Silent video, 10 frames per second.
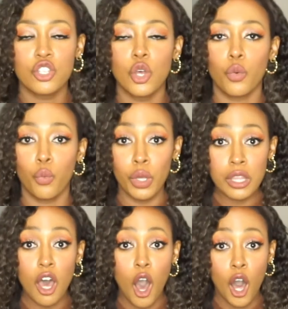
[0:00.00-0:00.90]
So with
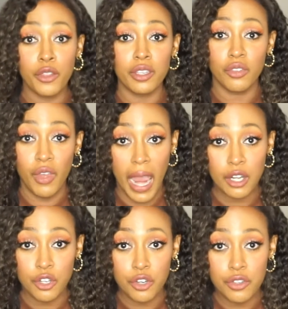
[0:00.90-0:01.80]
all these
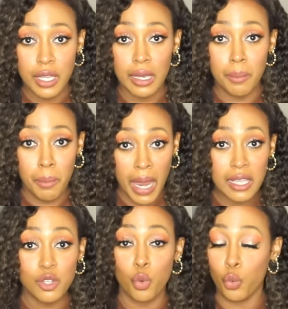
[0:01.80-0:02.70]
factors, it
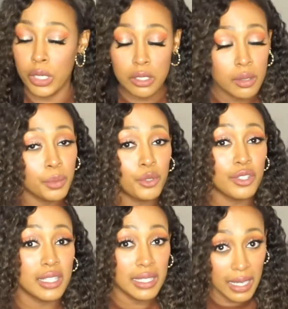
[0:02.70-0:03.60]
makes reasonable
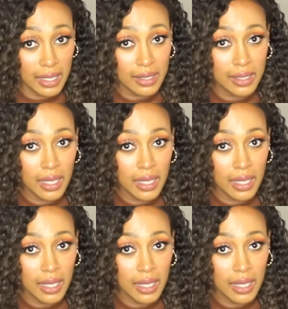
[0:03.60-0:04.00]
sense